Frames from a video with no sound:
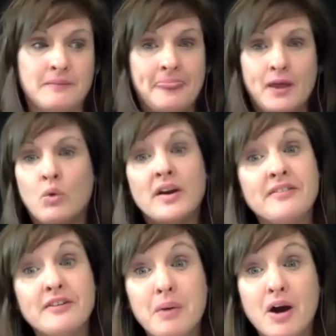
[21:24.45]
What if
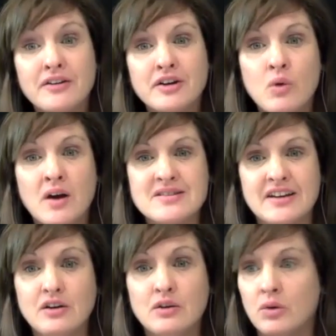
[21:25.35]
a partner wants
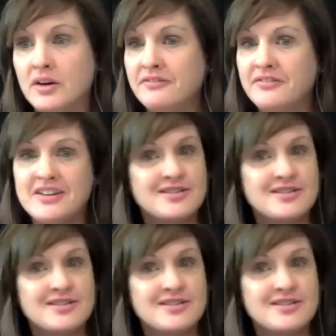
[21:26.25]
out? What if